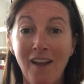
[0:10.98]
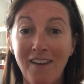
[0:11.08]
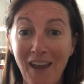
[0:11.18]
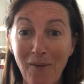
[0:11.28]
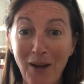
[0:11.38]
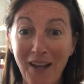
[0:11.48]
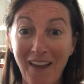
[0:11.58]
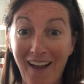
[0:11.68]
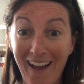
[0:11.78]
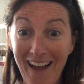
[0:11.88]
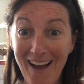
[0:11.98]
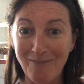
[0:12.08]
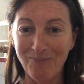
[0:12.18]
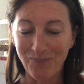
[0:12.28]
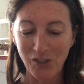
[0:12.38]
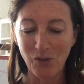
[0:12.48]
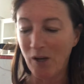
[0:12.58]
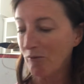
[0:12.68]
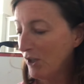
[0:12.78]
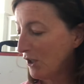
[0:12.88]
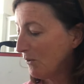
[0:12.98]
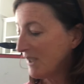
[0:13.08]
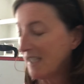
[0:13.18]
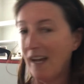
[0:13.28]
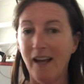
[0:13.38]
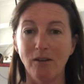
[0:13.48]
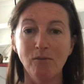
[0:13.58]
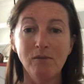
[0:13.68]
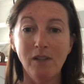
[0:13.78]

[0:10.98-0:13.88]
now I am. So our new sound,